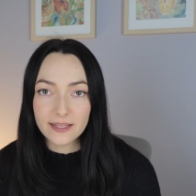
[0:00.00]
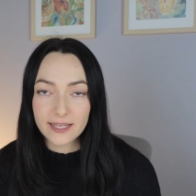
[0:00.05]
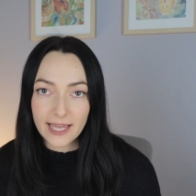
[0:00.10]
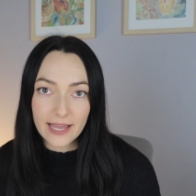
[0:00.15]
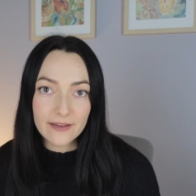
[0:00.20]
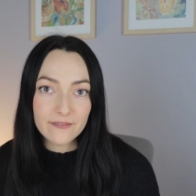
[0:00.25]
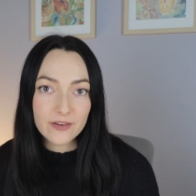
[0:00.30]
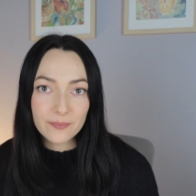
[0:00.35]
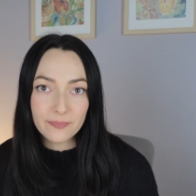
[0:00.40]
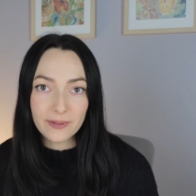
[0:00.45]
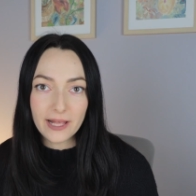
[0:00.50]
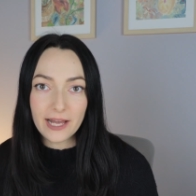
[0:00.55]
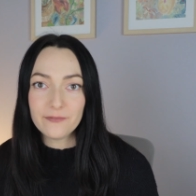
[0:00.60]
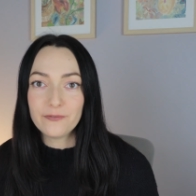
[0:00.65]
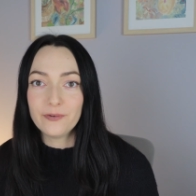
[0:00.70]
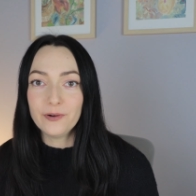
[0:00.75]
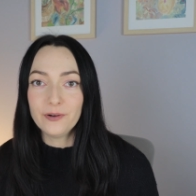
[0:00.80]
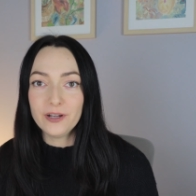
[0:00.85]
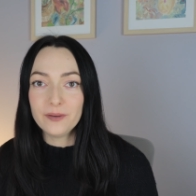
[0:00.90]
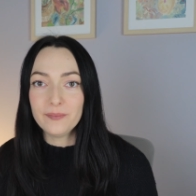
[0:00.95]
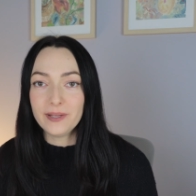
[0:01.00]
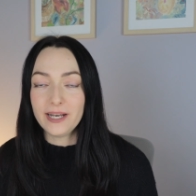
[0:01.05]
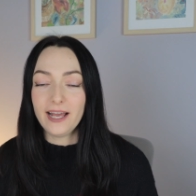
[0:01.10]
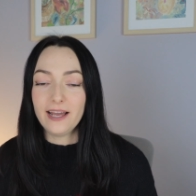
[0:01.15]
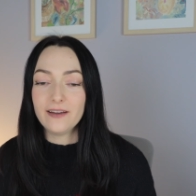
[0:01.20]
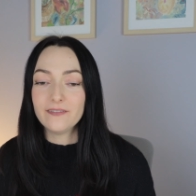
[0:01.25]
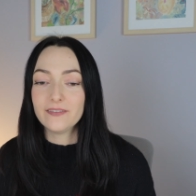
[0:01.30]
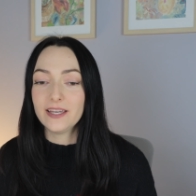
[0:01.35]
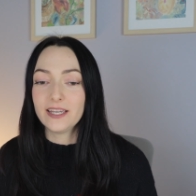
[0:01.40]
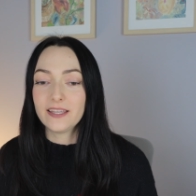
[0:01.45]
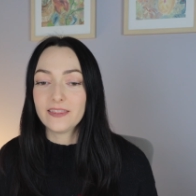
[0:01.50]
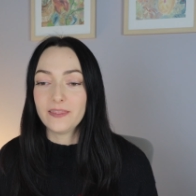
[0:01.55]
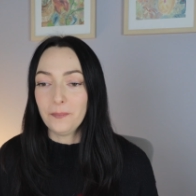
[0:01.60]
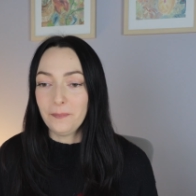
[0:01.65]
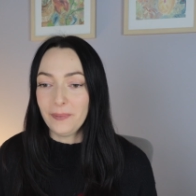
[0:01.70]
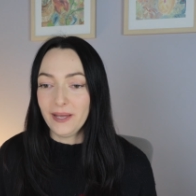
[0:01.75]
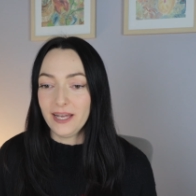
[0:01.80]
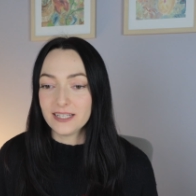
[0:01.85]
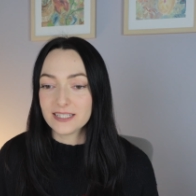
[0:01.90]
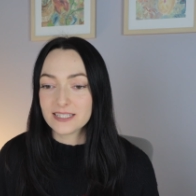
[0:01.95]
like every platform and have like the
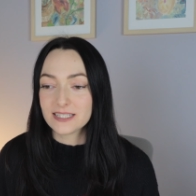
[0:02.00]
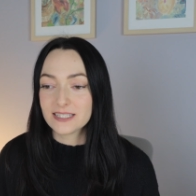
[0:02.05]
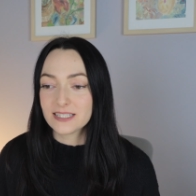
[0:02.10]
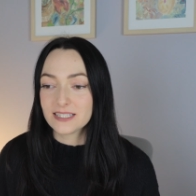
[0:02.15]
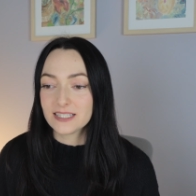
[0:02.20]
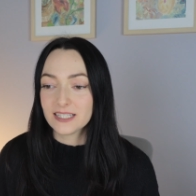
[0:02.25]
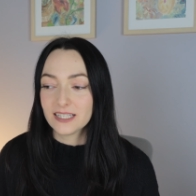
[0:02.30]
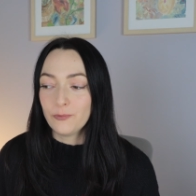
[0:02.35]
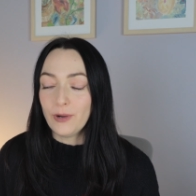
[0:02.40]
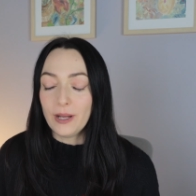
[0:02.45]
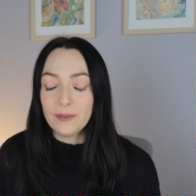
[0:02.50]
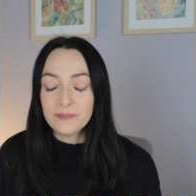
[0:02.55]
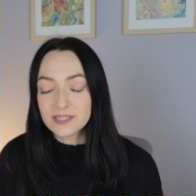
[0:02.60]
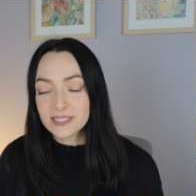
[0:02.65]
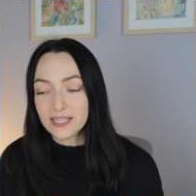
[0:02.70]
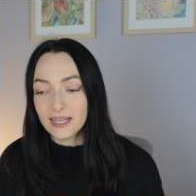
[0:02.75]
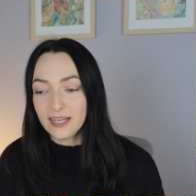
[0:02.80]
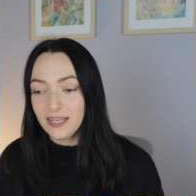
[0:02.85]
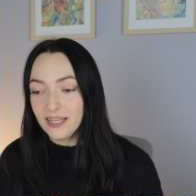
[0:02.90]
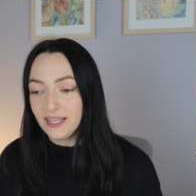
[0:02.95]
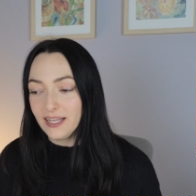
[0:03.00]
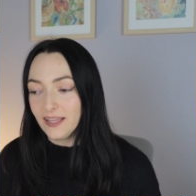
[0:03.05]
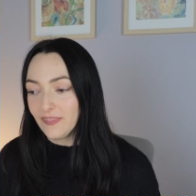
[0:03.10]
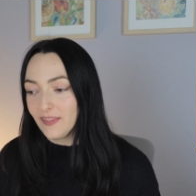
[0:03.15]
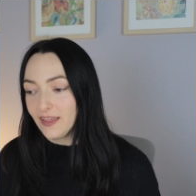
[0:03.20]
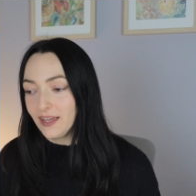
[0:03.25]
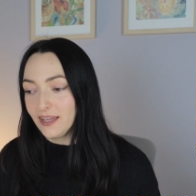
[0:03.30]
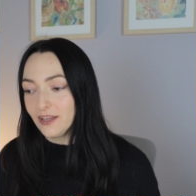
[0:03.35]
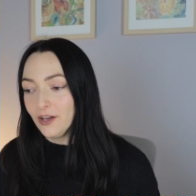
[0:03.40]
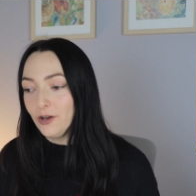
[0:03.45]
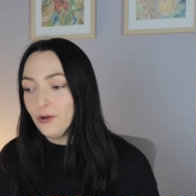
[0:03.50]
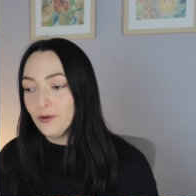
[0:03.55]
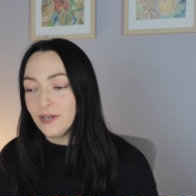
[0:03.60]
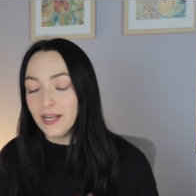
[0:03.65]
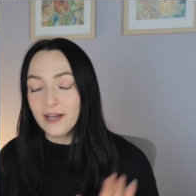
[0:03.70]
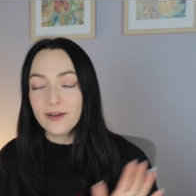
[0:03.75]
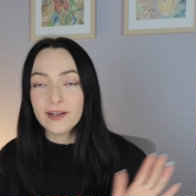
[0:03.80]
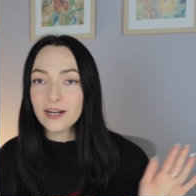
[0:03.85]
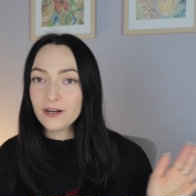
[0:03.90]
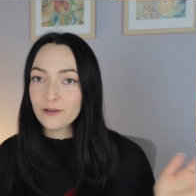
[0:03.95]
best website and like, oh,
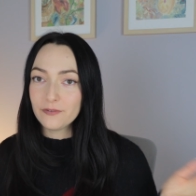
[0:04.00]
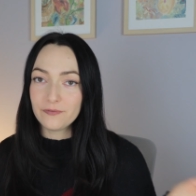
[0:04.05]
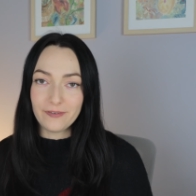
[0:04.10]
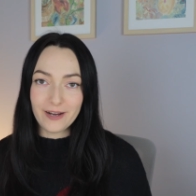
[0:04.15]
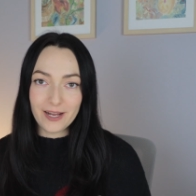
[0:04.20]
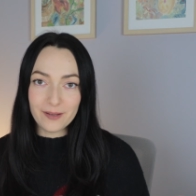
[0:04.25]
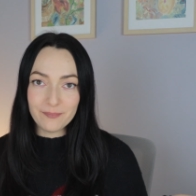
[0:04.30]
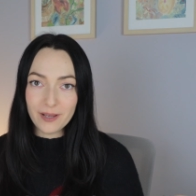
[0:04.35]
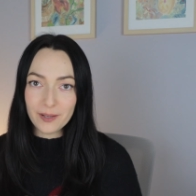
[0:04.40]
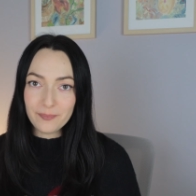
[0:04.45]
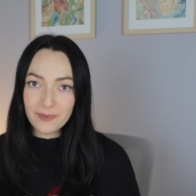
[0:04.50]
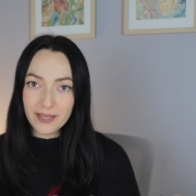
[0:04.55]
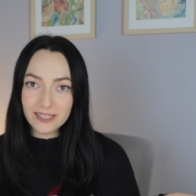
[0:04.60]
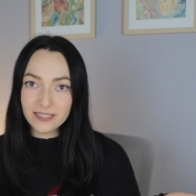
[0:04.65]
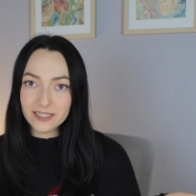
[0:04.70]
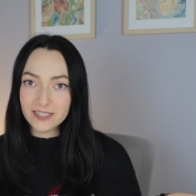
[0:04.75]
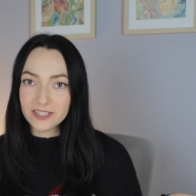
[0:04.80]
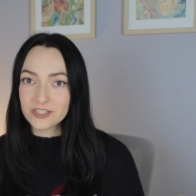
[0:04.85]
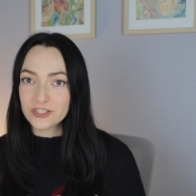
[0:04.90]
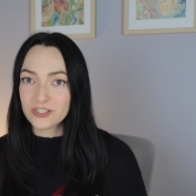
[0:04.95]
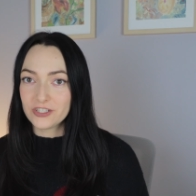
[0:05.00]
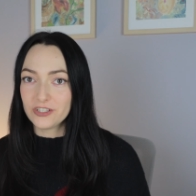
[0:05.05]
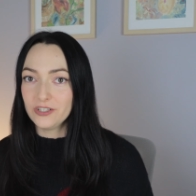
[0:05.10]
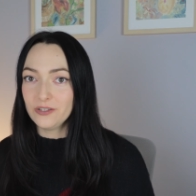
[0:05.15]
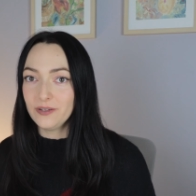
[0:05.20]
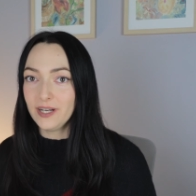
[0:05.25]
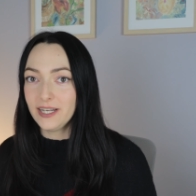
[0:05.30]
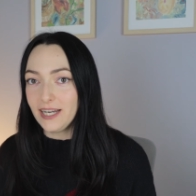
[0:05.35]
now I gotta frame my paintings too.